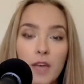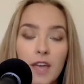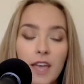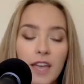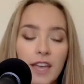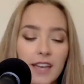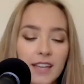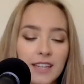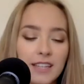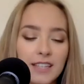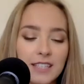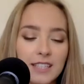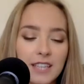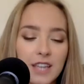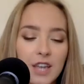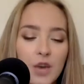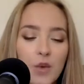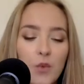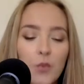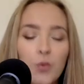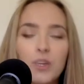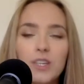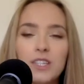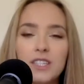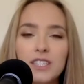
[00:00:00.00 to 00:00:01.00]
And
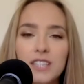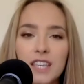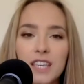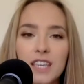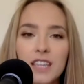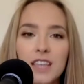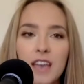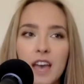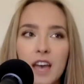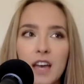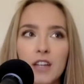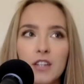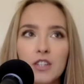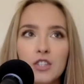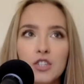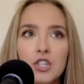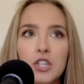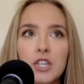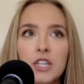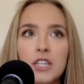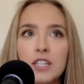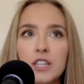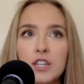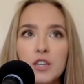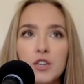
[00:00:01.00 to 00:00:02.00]
we see that she
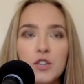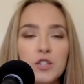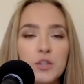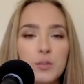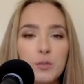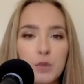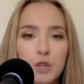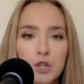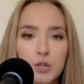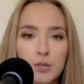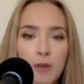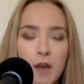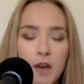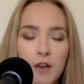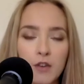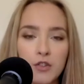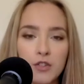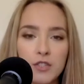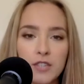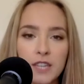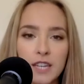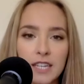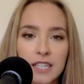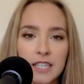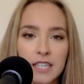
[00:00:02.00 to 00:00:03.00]
continues to push
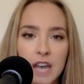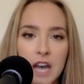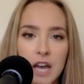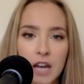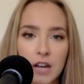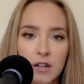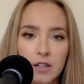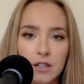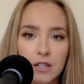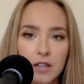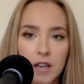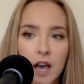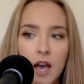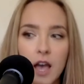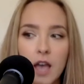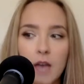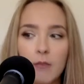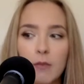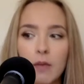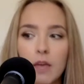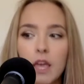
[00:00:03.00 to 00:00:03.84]
boundaries that entire time.